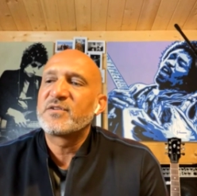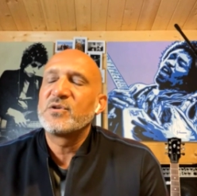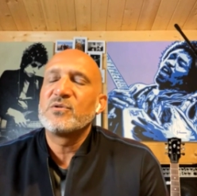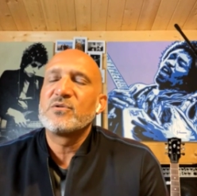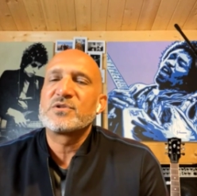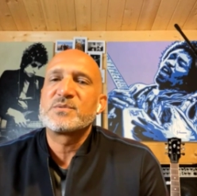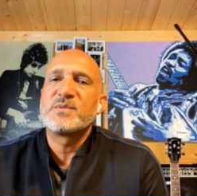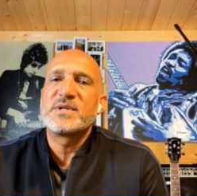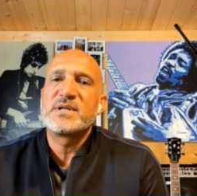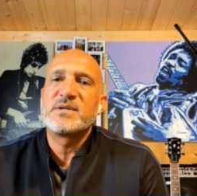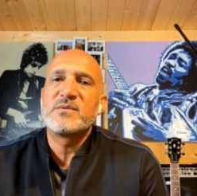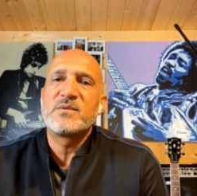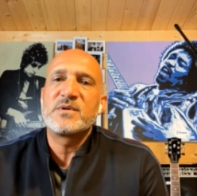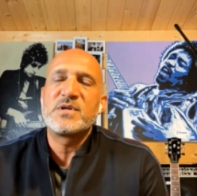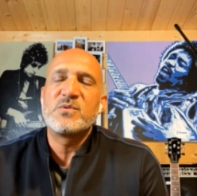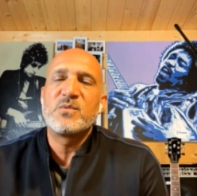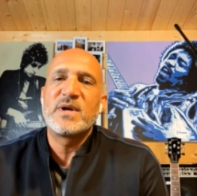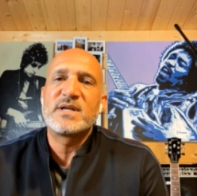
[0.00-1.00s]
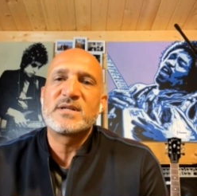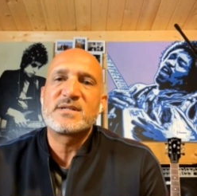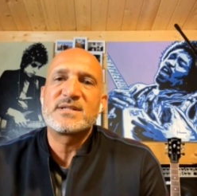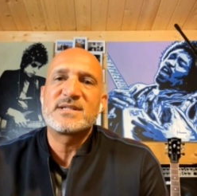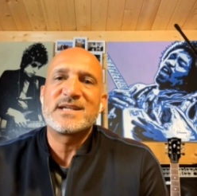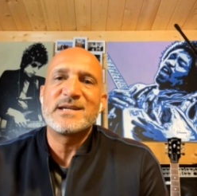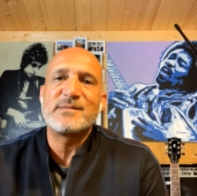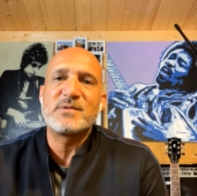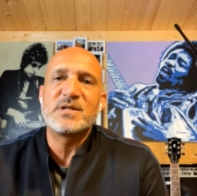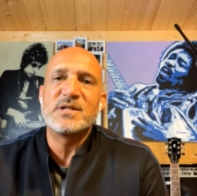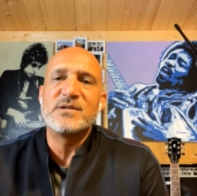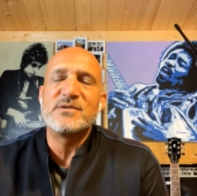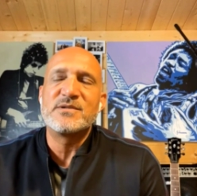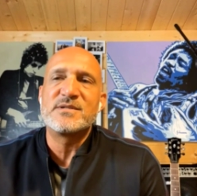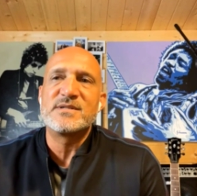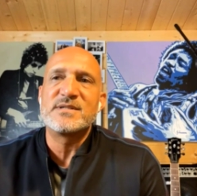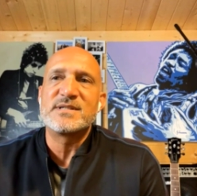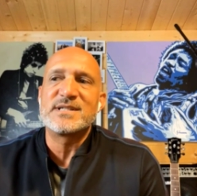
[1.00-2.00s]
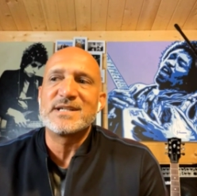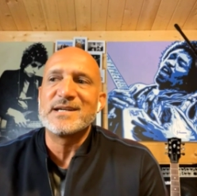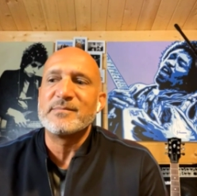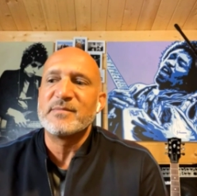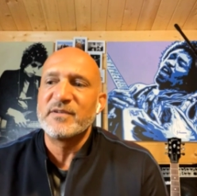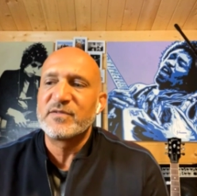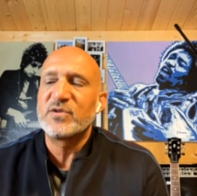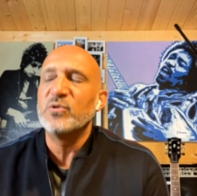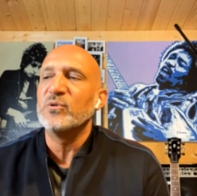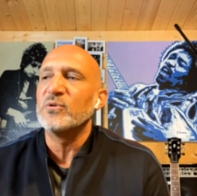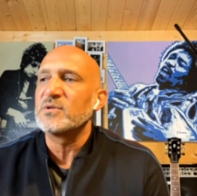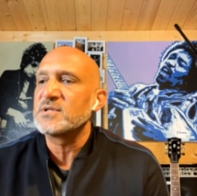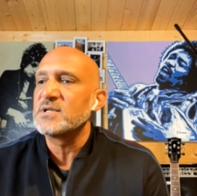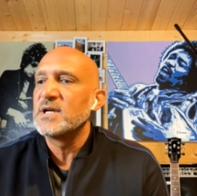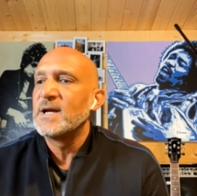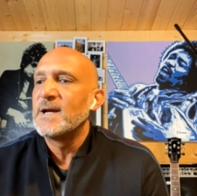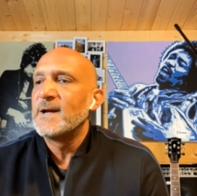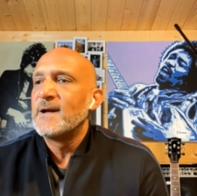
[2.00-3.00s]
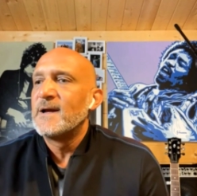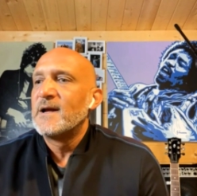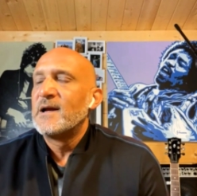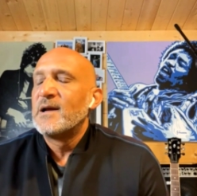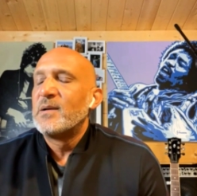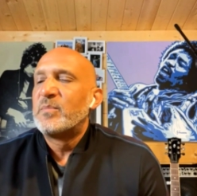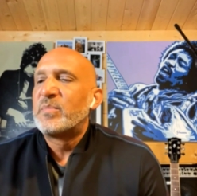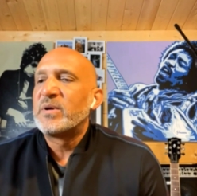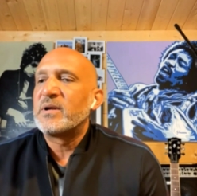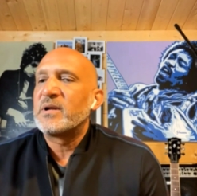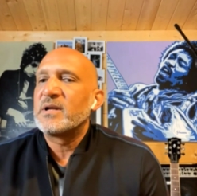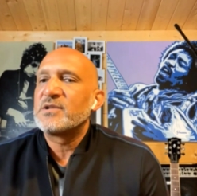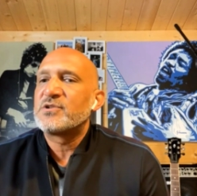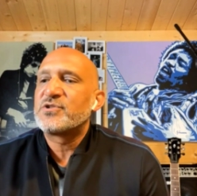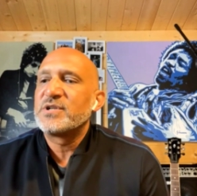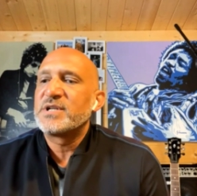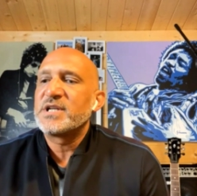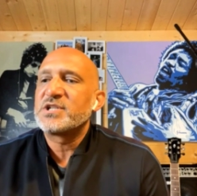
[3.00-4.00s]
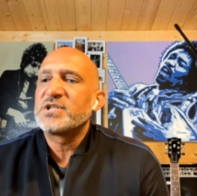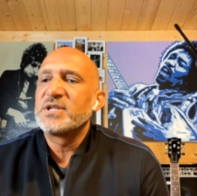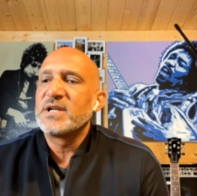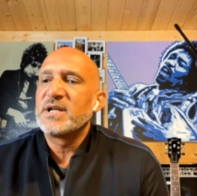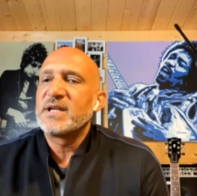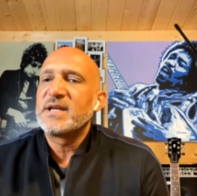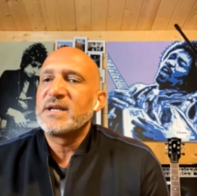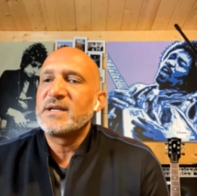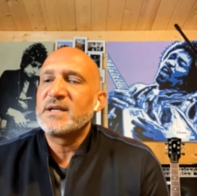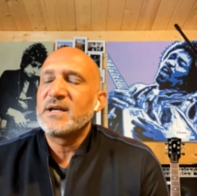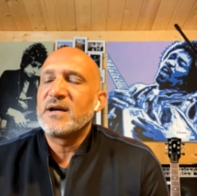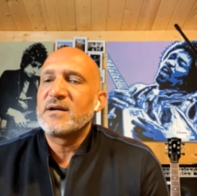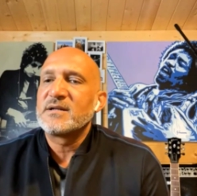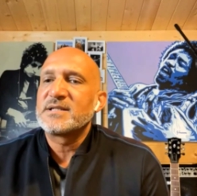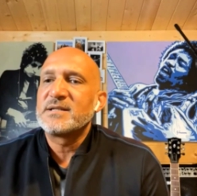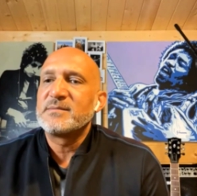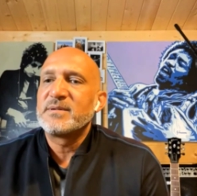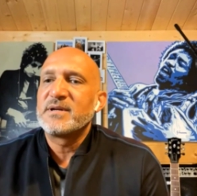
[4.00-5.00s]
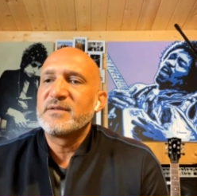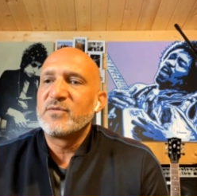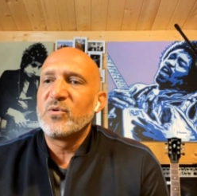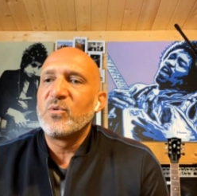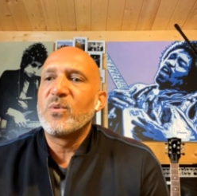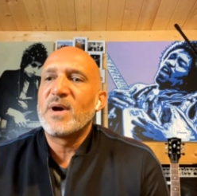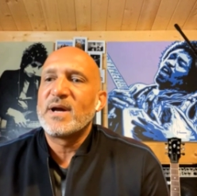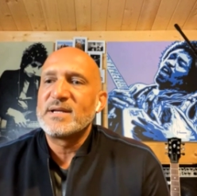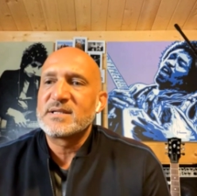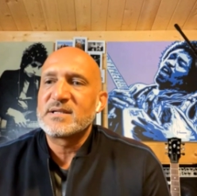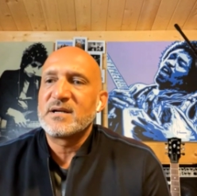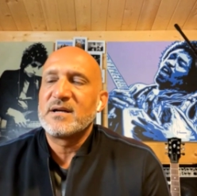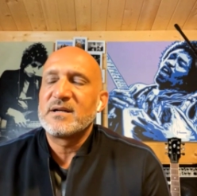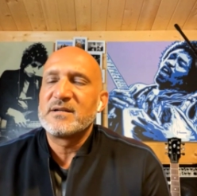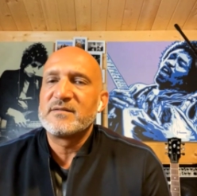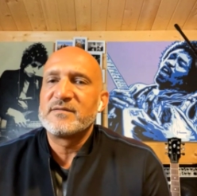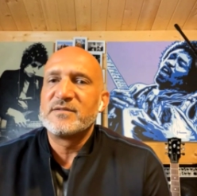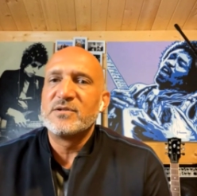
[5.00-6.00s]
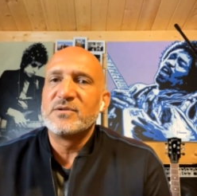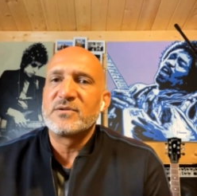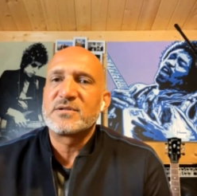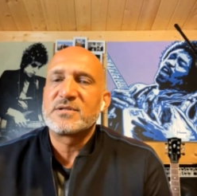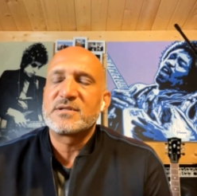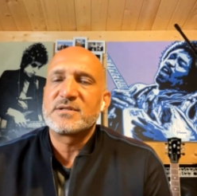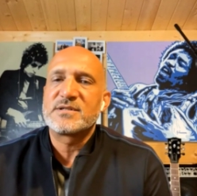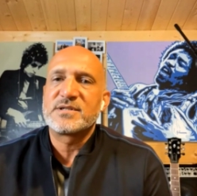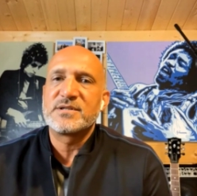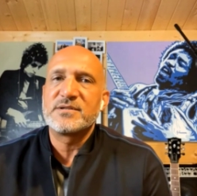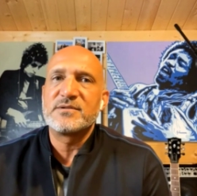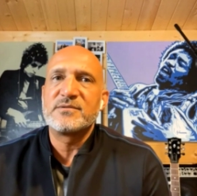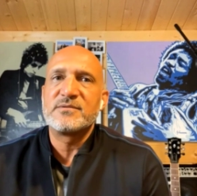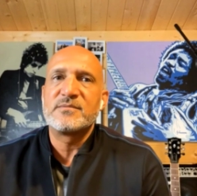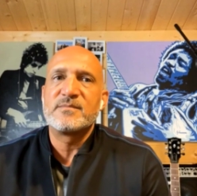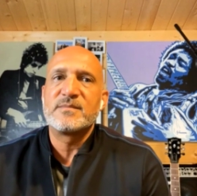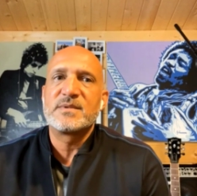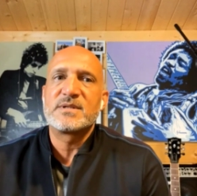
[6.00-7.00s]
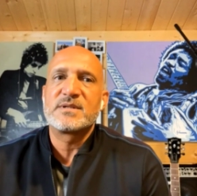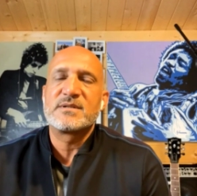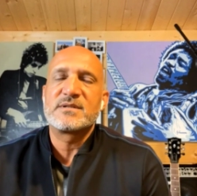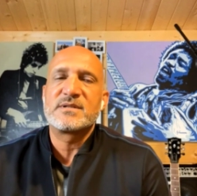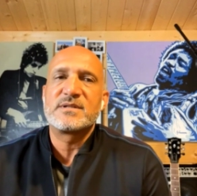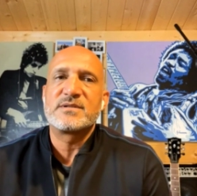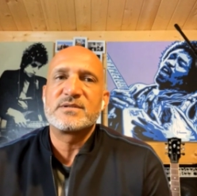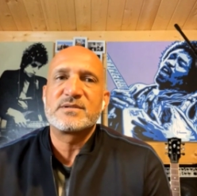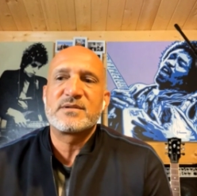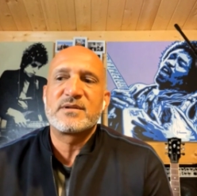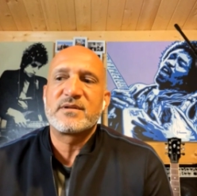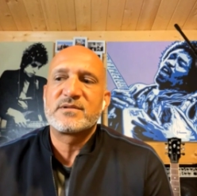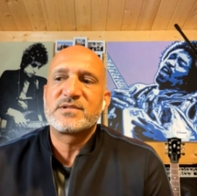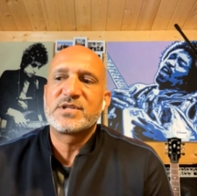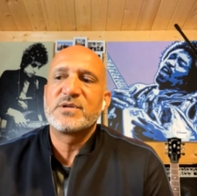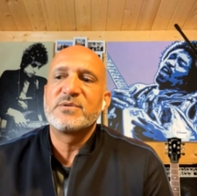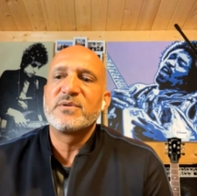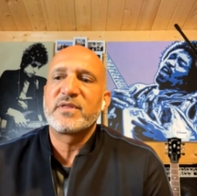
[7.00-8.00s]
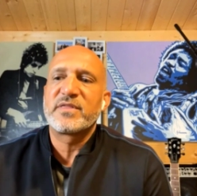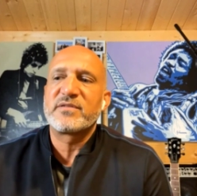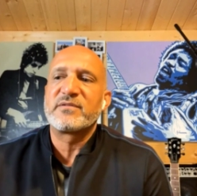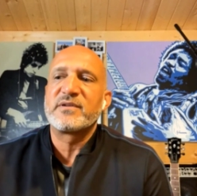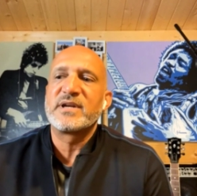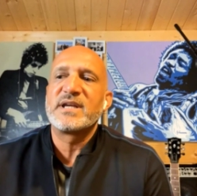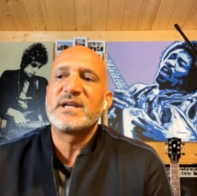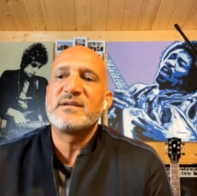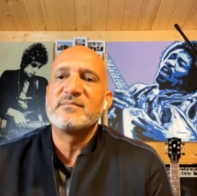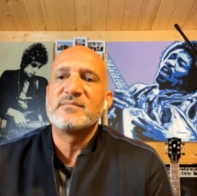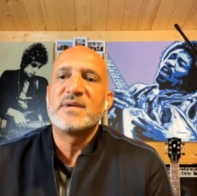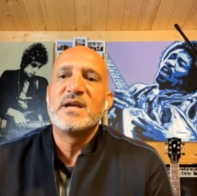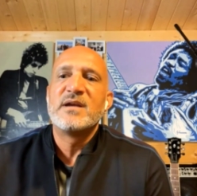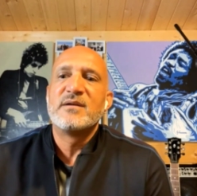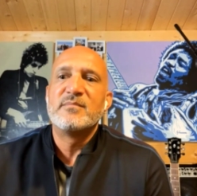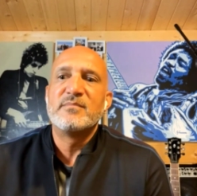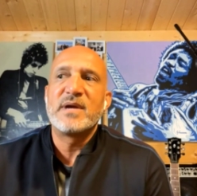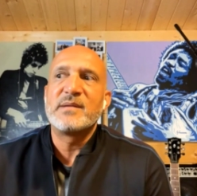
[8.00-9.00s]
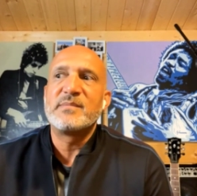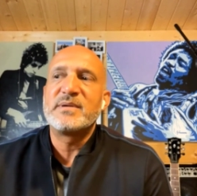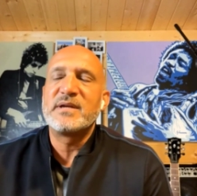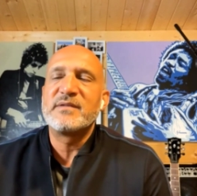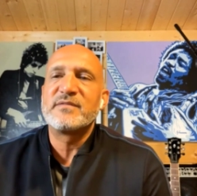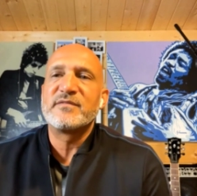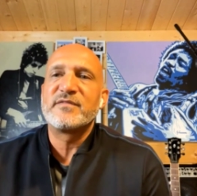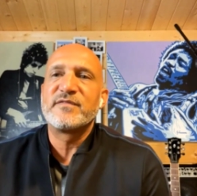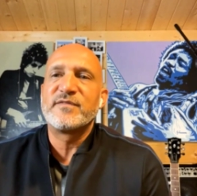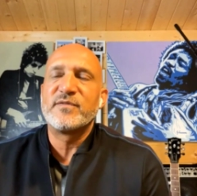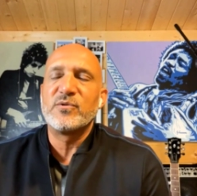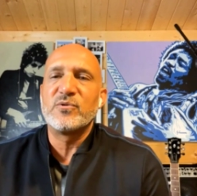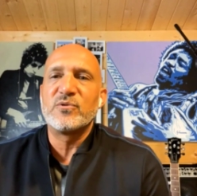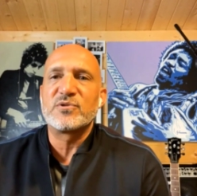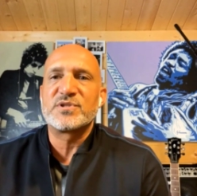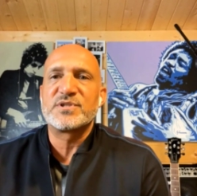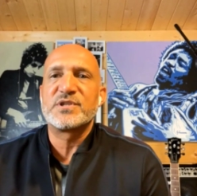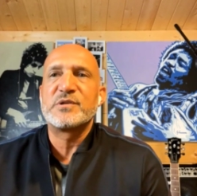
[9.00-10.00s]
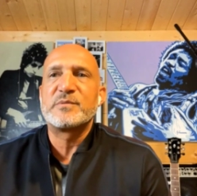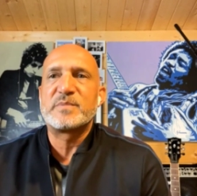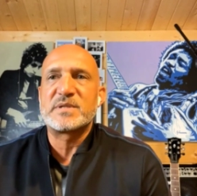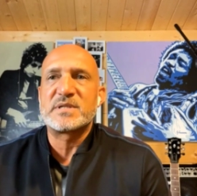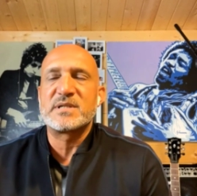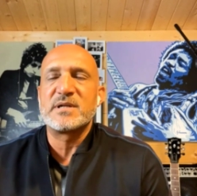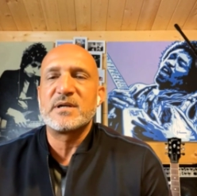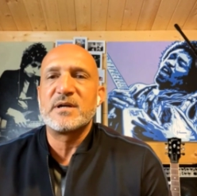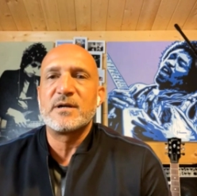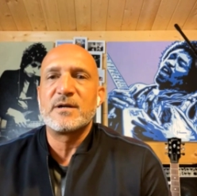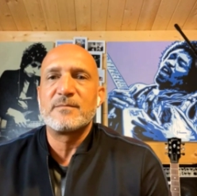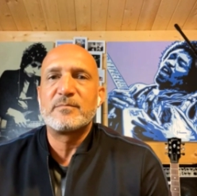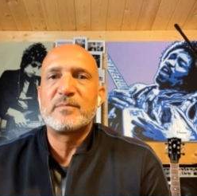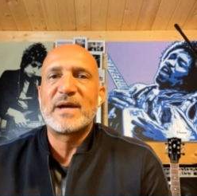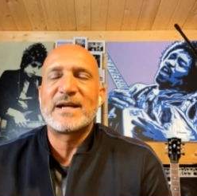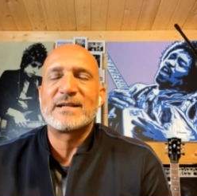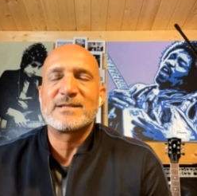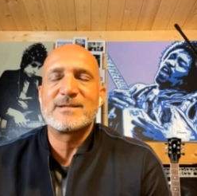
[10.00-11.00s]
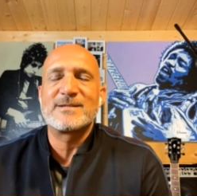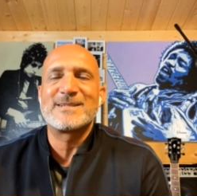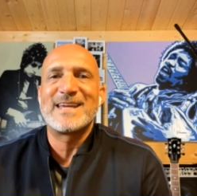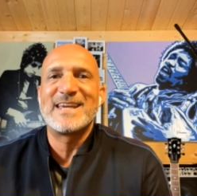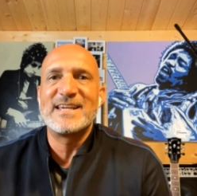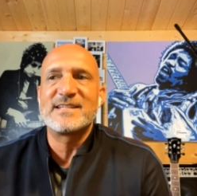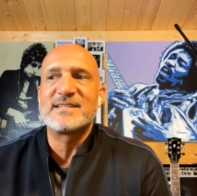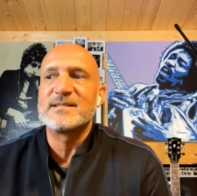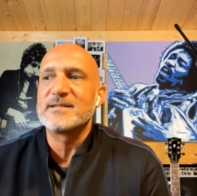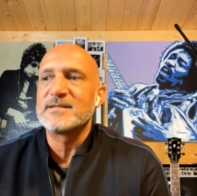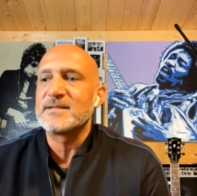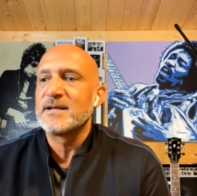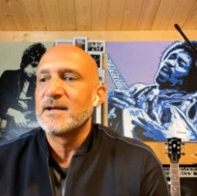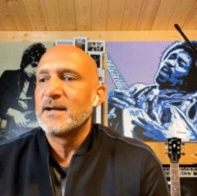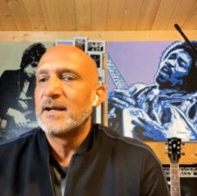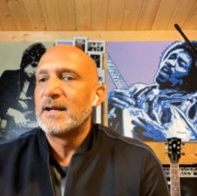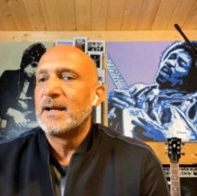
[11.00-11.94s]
course, when you, you win as a team, you lose as a team, of course. But traditionally, RCB have always kind of looked to two or three, maybe even four superstar batters, hitters.